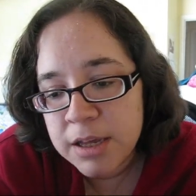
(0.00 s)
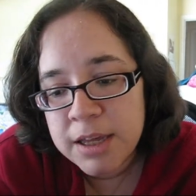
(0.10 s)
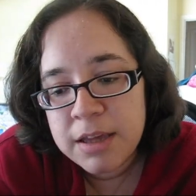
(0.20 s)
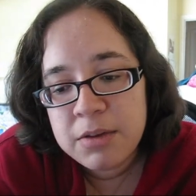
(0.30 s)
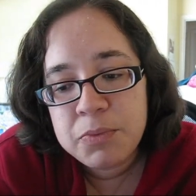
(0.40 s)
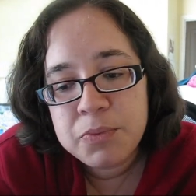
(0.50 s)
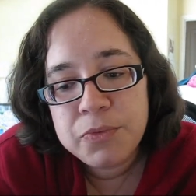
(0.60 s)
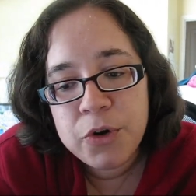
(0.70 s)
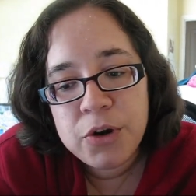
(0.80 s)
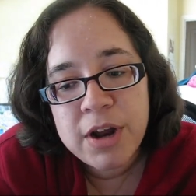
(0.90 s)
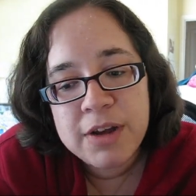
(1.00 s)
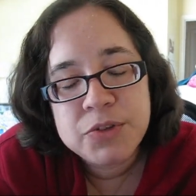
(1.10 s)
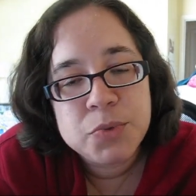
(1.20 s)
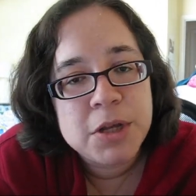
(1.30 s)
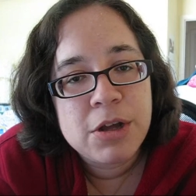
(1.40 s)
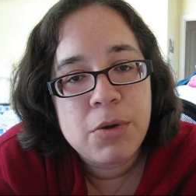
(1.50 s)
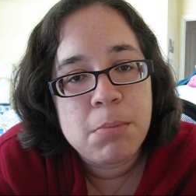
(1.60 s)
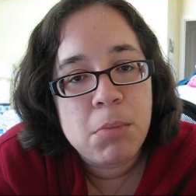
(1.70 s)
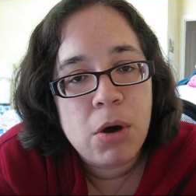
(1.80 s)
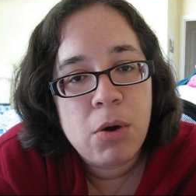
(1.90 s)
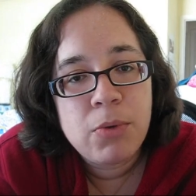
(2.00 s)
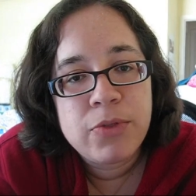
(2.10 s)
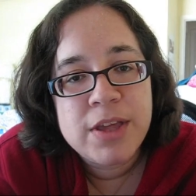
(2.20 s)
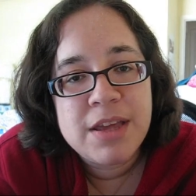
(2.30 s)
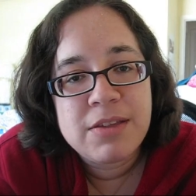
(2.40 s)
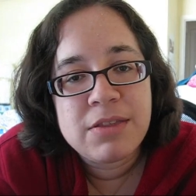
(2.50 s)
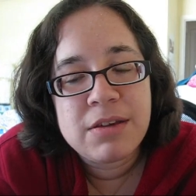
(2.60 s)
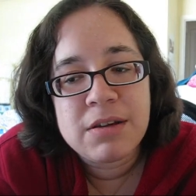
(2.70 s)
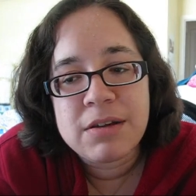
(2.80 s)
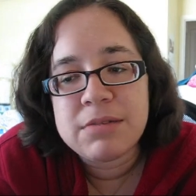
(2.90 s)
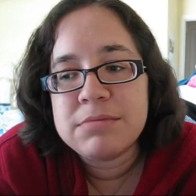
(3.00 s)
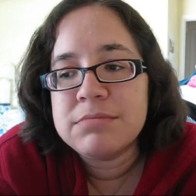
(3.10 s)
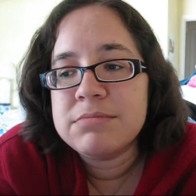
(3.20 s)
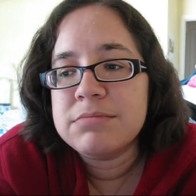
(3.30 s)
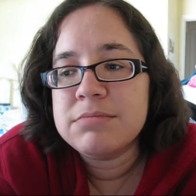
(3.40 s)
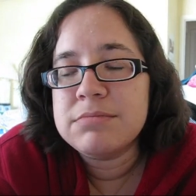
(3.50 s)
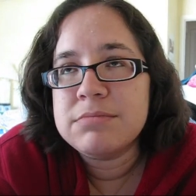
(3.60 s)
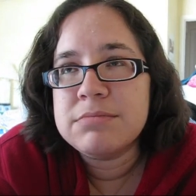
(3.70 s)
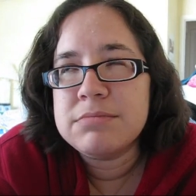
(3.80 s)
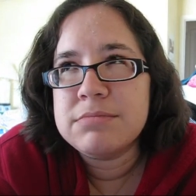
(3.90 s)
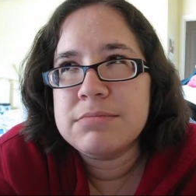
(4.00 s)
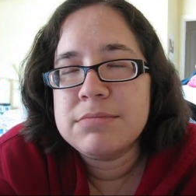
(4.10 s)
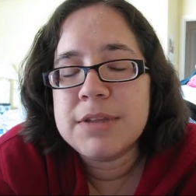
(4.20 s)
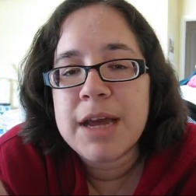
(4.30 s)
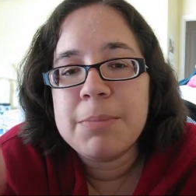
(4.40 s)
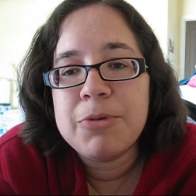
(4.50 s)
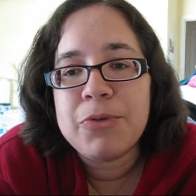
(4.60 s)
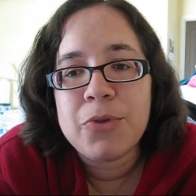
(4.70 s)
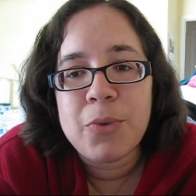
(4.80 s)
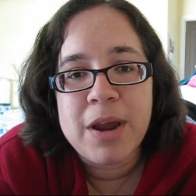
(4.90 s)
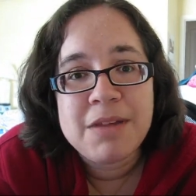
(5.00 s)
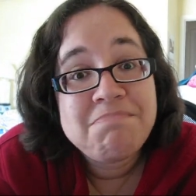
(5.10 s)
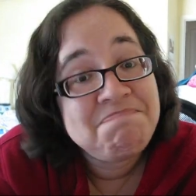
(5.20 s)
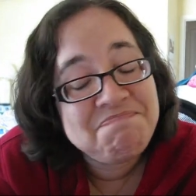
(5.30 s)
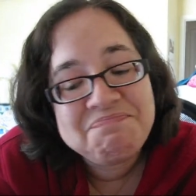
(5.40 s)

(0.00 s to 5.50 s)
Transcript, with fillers: he photographed Ringo and Mo the the night before their wedding,